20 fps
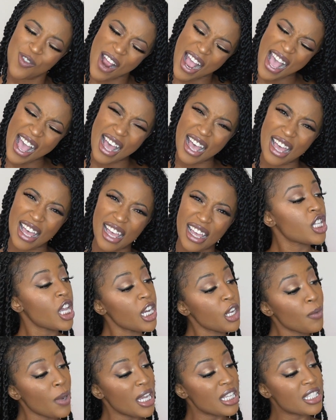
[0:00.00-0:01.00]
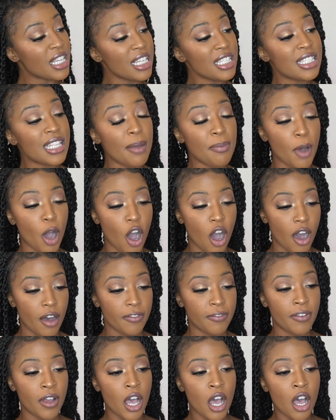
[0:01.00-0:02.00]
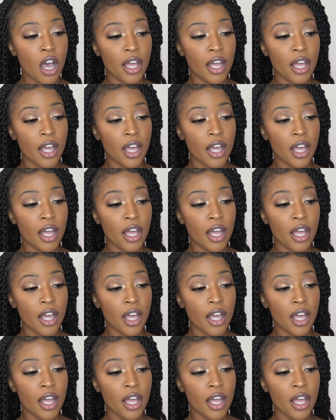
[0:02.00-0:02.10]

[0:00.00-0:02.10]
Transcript: anyways, they step off.